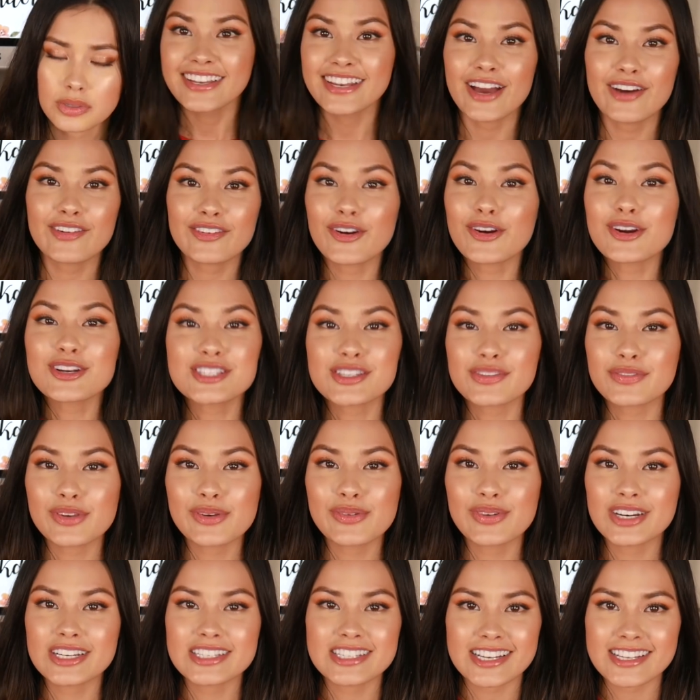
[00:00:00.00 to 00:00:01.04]
Now, of course, if you
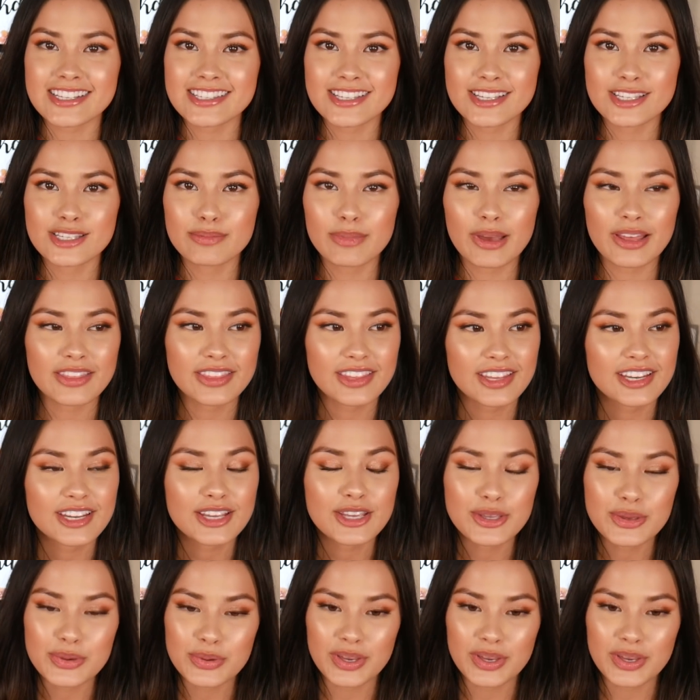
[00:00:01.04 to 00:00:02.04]
want to test this method, you